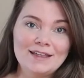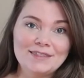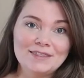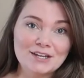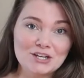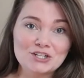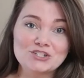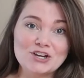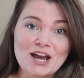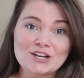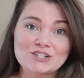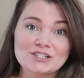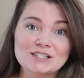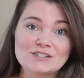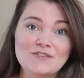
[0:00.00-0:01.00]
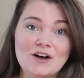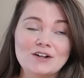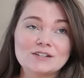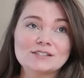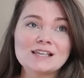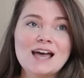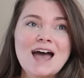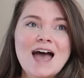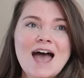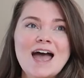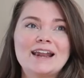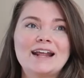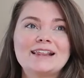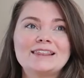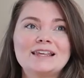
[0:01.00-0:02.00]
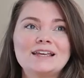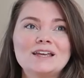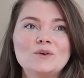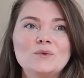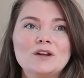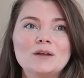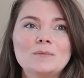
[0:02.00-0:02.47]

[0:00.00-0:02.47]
the contractions felt and i think it would